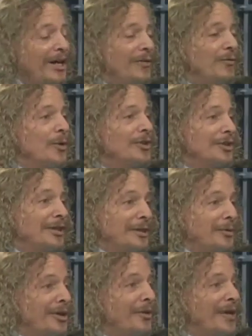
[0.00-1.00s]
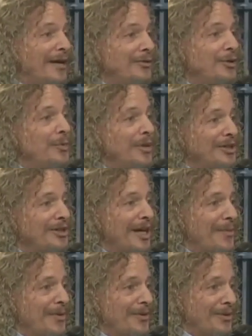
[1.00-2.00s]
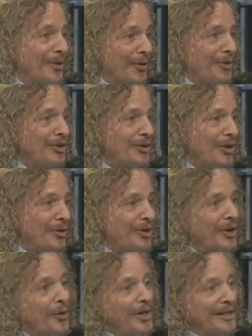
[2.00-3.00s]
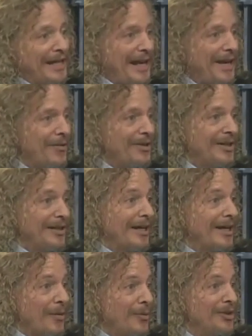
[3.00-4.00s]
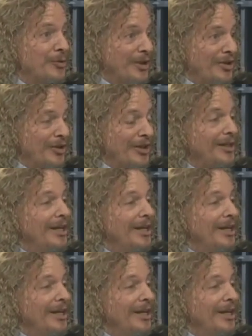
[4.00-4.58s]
unfortunately, we don't have too much time on the show to go into everything like I wish we could.